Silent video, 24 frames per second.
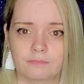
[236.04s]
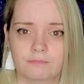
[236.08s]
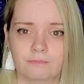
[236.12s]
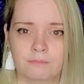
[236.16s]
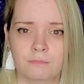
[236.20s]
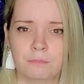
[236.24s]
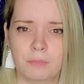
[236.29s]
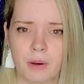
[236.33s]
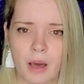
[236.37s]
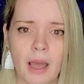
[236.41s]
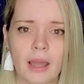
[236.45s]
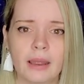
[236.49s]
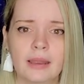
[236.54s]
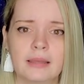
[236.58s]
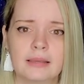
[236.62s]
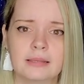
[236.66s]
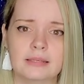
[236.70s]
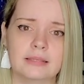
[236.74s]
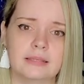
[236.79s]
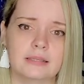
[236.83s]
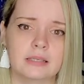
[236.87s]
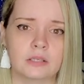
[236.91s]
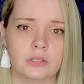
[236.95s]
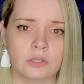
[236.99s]

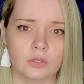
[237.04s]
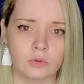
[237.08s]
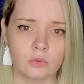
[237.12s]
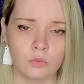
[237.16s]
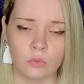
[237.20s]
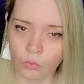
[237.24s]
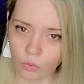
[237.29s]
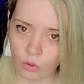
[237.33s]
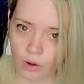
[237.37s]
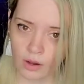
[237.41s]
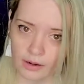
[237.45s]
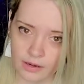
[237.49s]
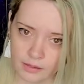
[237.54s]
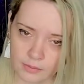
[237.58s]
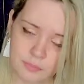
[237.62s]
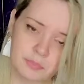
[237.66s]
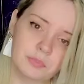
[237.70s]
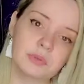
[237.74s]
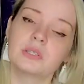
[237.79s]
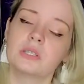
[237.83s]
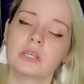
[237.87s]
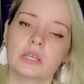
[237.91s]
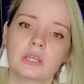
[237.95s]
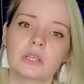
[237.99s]
biased and you want a
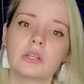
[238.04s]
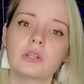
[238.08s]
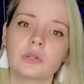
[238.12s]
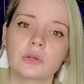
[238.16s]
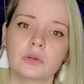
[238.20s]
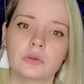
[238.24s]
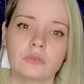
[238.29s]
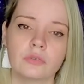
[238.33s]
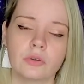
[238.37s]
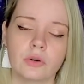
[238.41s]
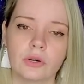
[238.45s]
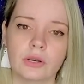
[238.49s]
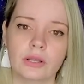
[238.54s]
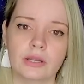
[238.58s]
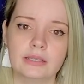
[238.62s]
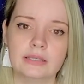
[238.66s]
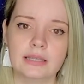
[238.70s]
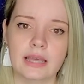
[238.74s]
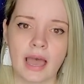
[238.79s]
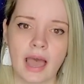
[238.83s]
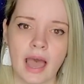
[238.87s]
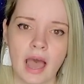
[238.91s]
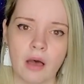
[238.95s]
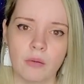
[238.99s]
particular verdict
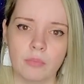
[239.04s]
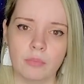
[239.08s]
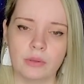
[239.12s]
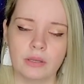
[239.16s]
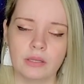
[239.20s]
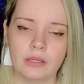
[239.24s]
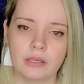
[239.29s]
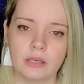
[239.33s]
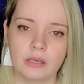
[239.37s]
to happen,